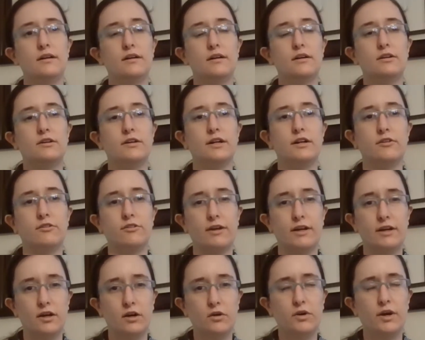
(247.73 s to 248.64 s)
Claire's
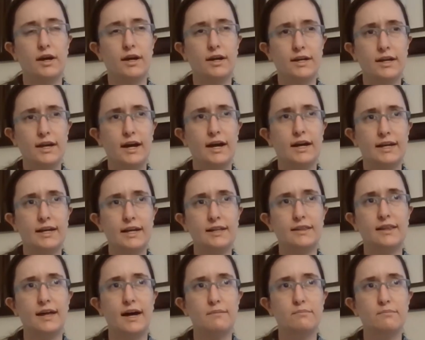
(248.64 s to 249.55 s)
like, okay, yeah, I get
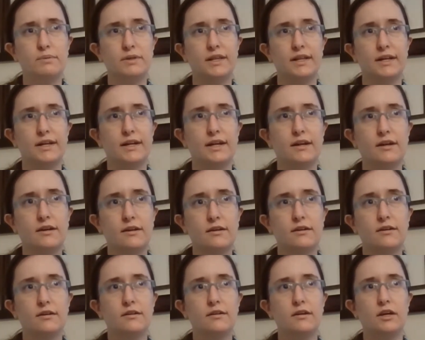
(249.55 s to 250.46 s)
that, but like,
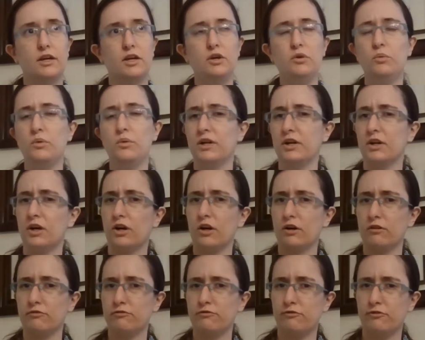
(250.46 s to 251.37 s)
you wouldn't
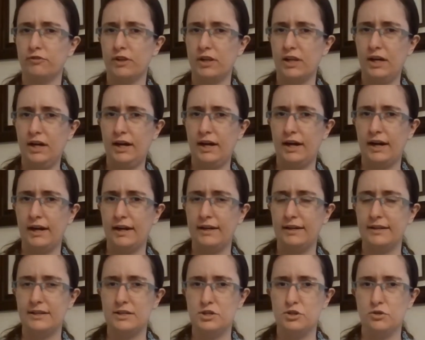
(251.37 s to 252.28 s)
hurt a fly.
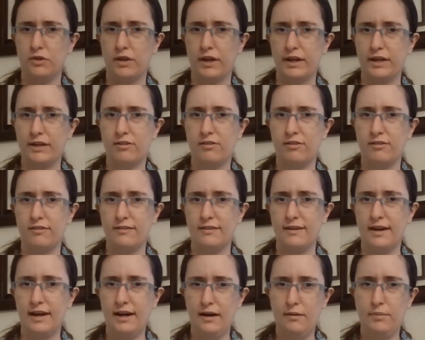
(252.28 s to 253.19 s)
Did you like
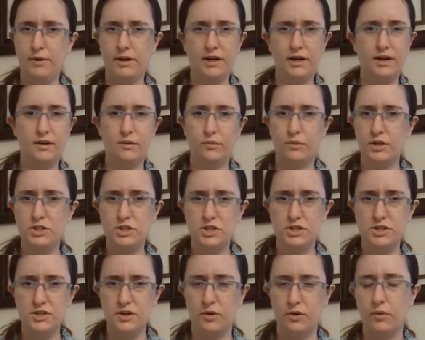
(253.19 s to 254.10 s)
stab her? What'd you
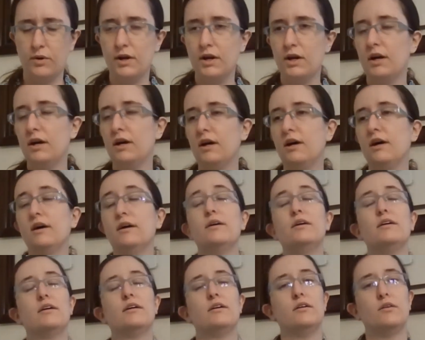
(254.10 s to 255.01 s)
do?
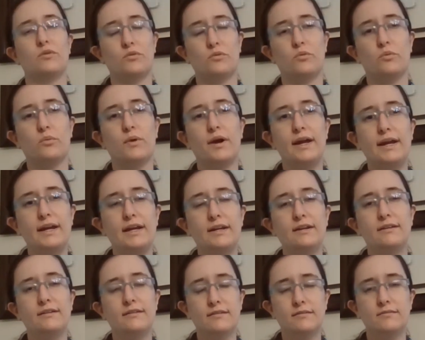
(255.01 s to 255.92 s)

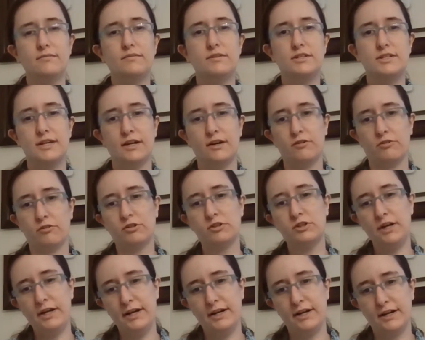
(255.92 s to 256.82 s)
Rain tells
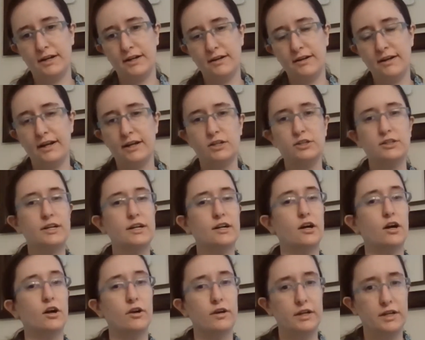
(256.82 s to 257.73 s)
Claire, and Claire
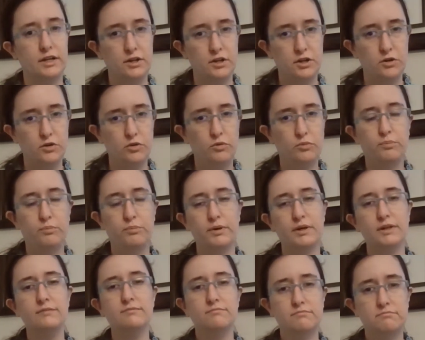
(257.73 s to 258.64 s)
already knew,
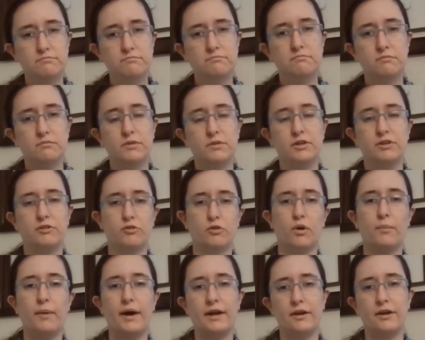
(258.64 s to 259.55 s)
but it's a
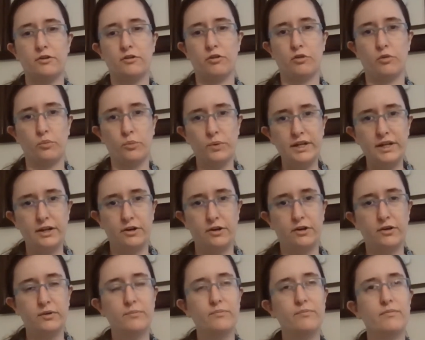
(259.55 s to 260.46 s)
reminder to the
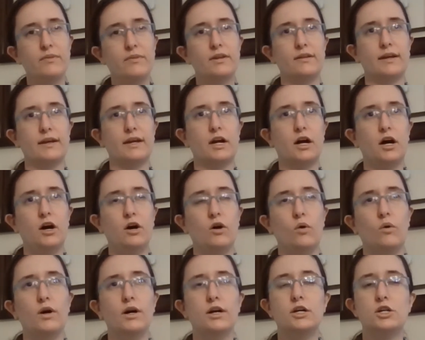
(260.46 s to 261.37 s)
reader, like,
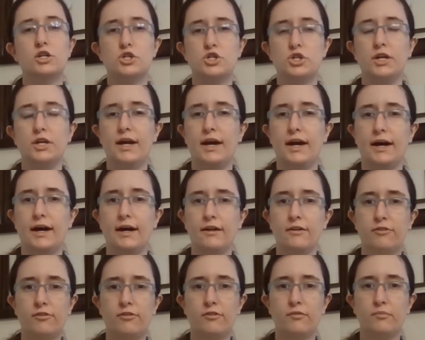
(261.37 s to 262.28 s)
oh, she
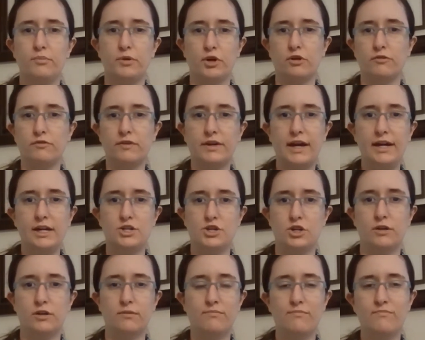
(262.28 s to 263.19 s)
has purification.